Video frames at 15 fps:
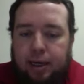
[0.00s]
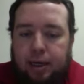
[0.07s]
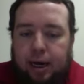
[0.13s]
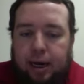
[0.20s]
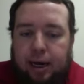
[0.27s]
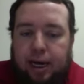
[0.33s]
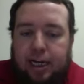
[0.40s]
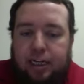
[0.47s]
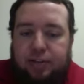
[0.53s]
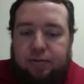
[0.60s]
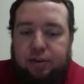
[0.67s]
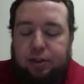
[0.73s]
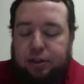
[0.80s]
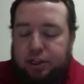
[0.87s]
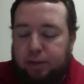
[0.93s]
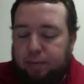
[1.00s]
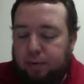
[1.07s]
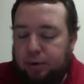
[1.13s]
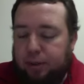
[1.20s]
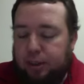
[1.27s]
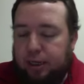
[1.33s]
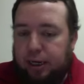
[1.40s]
As for the
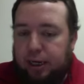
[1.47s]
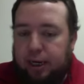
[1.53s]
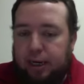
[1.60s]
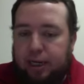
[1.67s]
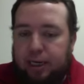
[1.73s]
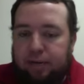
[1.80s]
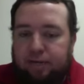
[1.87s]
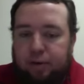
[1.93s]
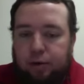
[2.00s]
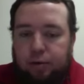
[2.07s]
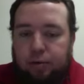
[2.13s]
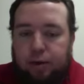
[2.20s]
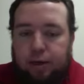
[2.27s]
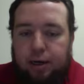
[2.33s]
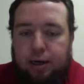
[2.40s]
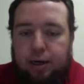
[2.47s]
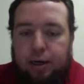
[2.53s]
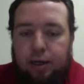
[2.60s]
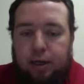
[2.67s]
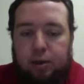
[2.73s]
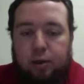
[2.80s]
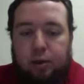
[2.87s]
symbols, if you
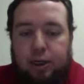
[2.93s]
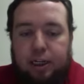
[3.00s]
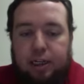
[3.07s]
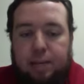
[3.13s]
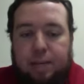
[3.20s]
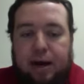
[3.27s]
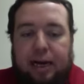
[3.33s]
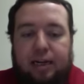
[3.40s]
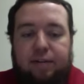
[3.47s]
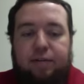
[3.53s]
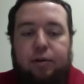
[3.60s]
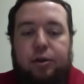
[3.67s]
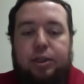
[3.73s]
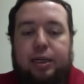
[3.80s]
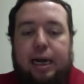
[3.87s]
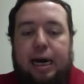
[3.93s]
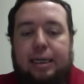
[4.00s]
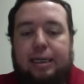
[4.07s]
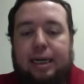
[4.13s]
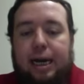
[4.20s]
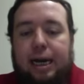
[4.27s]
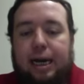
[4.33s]
look in the back of your
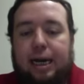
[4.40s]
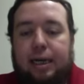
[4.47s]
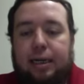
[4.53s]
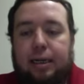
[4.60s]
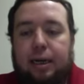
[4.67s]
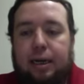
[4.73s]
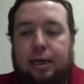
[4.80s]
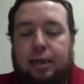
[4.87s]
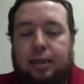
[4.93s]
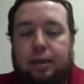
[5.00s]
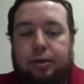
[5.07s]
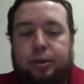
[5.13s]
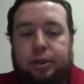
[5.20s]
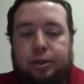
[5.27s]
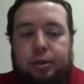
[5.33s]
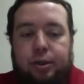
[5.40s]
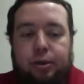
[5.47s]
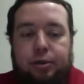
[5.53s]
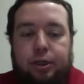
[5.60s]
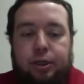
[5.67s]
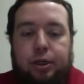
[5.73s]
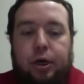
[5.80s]
Scott's Guide,
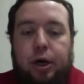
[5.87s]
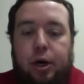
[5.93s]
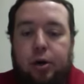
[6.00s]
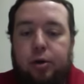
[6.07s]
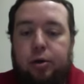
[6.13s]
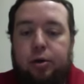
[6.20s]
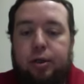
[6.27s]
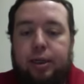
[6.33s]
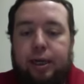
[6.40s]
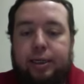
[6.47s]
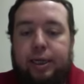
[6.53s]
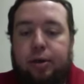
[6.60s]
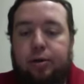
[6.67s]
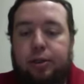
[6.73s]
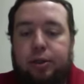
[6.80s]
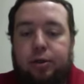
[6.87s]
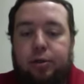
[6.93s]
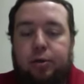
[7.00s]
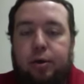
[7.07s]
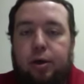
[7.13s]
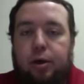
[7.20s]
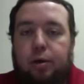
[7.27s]
there's a code that tells
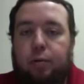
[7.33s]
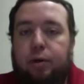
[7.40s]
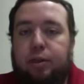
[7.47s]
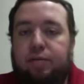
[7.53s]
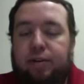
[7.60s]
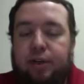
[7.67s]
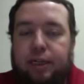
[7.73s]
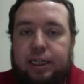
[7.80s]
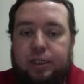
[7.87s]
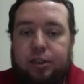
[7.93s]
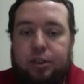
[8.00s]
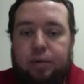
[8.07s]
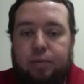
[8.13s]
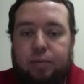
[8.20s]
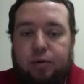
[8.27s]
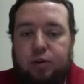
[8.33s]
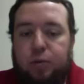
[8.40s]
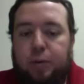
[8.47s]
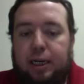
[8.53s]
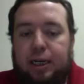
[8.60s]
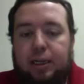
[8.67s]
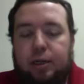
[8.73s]
you what the various symbols
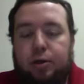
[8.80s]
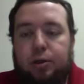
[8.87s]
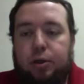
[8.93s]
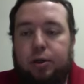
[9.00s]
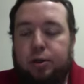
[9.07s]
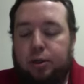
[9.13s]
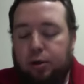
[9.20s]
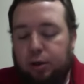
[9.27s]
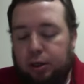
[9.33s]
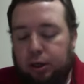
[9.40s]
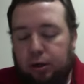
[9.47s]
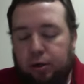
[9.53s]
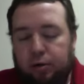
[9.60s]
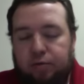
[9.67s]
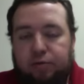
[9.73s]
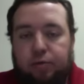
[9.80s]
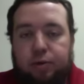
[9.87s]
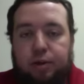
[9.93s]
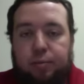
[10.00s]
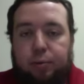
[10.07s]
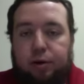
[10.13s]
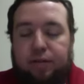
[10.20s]
mean. There's also a code for
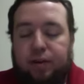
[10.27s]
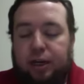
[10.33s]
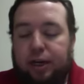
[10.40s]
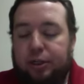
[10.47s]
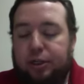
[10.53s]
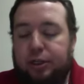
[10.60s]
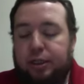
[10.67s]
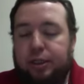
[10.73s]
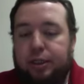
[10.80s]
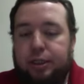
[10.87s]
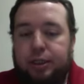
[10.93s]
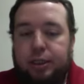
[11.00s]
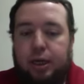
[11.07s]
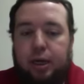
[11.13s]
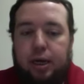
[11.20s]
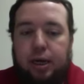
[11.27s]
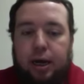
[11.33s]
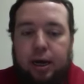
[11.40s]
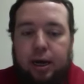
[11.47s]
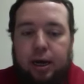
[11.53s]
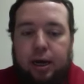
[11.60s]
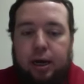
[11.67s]
the abbreviations
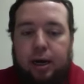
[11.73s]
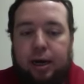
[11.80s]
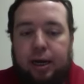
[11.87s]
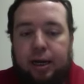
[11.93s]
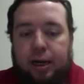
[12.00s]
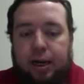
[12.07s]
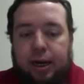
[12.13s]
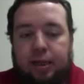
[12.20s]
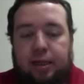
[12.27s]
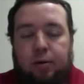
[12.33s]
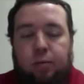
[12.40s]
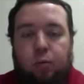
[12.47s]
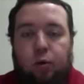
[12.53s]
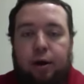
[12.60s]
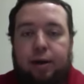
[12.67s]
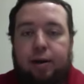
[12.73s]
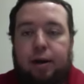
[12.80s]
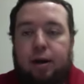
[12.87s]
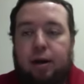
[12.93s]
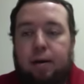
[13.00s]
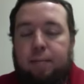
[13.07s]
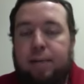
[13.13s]
and then what
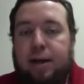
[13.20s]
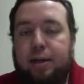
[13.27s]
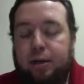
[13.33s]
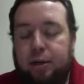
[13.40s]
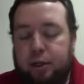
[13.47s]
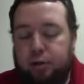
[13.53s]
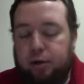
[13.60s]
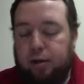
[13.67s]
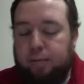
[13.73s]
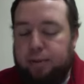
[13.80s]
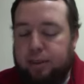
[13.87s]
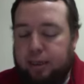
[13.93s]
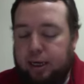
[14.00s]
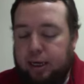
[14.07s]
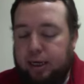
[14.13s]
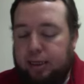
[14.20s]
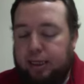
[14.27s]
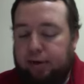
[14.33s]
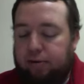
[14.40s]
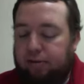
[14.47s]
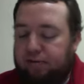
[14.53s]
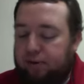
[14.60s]
manuscripts
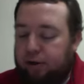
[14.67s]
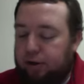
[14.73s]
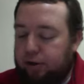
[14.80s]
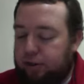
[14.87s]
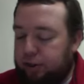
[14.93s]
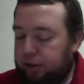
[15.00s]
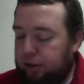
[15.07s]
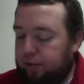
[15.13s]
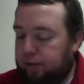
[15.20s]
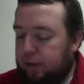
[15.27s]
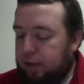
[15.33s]
they refer to.